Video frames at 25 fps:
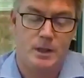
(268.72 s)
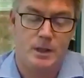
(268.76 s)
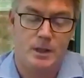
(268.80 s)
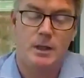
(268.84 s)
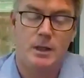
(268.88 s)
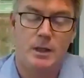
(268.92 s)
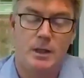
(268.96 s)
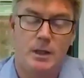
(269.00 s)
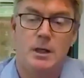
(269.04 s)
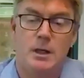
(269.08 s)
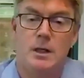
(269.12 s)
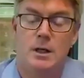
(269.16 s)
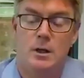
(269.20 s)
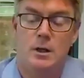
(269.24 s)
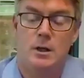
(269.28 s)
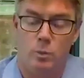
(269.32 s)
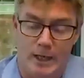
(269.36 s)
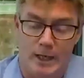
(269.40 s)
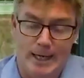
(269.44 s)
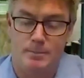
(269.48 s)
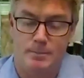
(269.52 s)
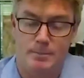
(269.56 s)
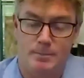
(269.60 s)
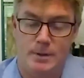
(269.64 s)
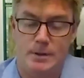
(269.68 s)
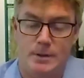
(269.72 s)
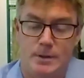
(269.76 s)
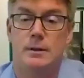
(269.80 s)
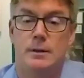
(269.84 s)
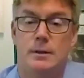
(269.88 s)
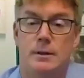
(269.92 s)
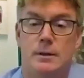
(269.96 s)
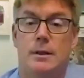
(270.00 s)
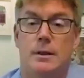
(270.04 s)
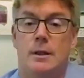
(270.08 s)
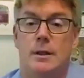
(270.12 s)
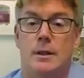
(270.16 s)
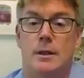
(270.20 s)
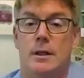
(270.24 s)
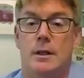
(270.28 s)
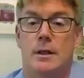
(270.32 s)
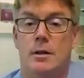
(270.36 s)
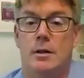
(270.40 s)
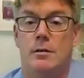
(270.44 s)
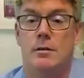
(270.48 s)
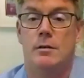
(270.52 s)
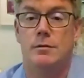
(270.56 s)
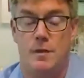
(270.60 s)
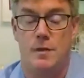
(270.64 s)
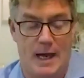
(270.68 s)
We aim for
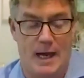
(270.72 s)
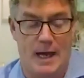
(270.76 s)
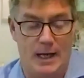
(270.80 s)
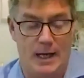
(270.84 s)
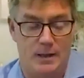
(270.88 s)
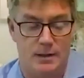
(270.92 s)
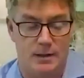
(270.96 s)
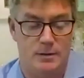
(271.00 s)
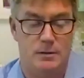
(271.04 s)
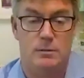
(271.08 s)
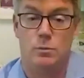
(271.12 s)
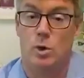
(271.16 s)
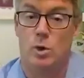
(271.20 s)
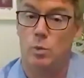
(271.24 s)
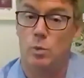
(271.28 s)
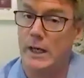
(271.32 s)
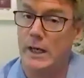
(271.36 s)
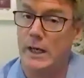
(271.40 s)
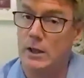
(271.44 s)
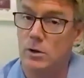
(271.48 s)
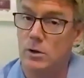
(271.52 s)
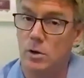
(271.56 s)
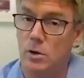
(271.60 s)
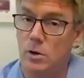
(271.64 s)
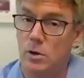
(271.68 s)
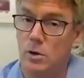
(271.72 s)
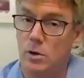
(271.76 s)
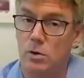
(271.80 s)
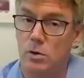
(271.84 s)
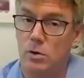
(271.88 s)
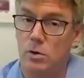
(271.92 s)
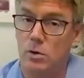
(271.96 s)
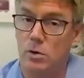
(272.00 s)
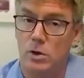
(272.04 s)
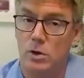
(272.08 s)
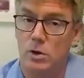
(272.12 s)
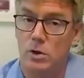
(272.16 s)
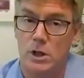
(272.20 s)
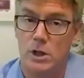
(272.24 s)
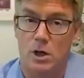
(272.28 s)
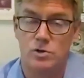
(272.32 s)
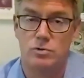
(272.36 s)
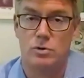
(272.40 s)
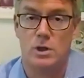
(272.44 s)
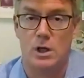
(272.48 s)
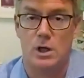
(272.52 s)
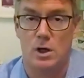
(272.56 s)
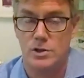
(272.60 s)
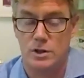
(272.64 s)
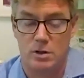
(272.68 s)
that, what we call cultural closure
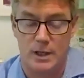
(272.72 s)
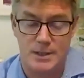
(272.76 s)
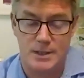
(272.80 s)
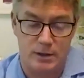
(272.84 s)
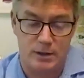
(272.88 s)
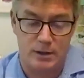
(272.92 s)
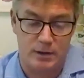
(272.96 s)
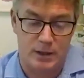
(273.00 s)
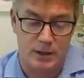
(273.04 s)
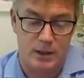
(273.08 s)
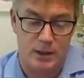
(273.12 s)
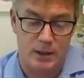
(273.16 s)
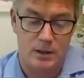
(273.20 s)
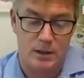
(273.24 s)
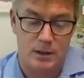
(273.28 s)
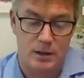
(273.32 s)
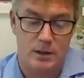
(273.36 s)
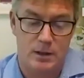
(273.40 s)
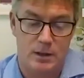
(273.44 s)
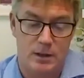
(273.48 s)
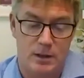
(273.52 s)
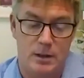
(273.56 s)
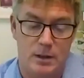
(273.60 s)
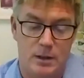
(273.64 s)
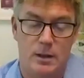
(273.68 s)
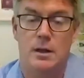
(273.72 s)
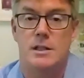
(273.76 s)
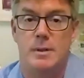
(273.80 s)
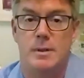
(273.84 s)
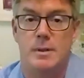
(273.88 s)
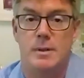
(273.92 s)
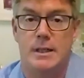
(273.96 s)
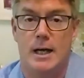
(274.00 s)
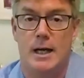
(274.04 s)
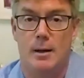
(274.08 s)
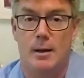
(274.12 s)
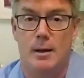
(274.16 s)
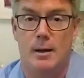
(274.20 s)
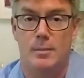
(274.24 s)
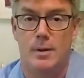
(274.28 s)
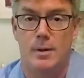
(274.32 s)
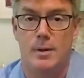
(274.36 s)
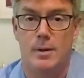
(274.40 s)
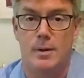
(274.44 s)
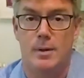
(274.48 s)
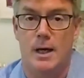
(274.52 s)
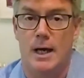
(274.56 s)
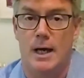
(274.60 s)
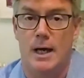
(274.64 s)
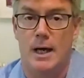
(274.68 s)
criteria, to become
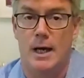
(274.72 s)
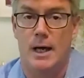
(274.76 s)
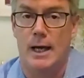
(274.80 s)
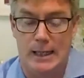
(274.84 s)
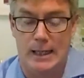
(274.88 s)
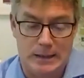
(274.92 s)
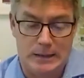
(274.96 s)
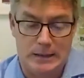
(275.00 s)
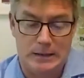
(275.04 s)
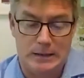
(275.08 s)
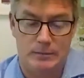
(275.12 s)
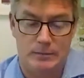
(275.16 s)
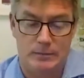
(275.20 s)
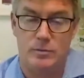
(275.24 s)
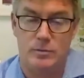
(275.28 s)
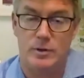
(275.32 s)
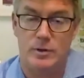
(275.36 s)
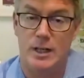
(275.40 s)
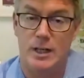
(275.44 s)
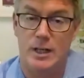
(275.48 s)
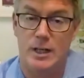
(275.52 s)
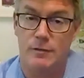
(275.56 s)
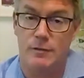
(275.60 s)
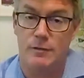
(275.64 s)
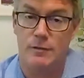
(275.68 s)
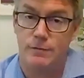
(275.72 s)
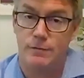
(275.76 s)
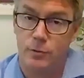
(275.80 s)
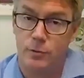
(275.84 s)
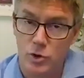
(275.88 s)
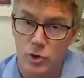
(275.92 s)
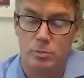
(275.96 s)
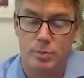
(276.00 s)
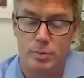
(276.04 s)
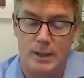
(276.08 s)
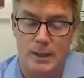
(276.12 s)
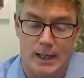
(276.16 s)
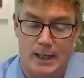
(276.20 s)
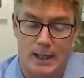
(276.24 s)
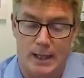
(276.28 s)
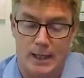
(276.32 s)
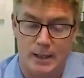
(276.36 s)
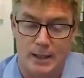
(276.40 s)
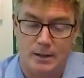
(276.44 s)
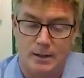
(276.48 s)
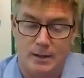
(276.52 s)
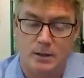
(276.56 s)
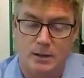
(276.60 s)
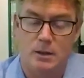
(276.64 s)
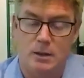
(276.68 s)
an enforceable part
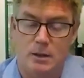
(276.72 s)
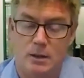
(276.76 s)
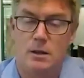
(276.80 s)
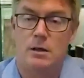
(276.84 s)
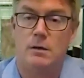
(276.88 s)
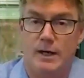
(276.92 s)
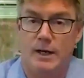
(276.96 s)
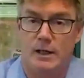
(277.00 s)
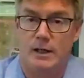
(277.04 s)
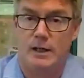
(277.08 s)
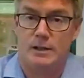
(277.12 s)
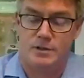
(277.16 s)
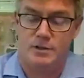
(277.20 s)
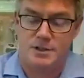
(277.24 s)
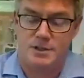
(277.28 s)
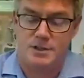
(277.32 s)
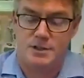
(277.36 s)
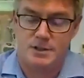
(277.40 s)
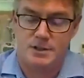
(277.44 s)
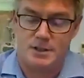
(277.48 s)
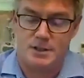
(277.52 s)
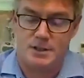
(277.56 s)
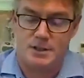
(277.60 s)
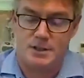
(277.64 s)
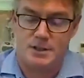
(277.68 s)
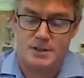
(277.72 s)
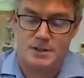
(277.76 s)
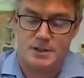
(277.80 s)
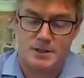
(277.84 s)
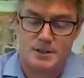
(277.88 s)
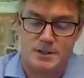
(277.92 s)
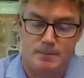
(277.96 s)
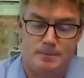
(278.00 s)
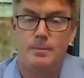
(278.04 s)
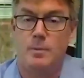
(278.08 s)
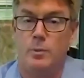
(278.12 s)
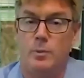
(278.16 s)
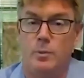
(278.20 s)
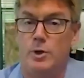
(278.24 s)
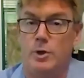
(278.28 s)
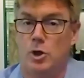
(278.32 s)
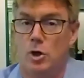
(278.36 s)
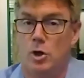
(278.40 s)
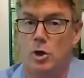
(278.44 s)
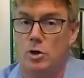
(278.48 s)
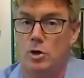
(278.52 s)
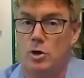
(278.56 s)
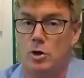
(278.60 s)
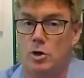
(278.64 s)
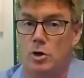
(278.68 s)
of the regulatory system. We're not
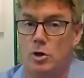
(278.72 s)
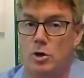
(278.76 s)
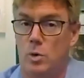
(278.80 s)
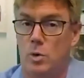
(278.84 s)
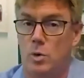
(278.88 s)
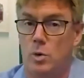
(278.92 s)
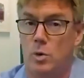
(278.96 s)
quite there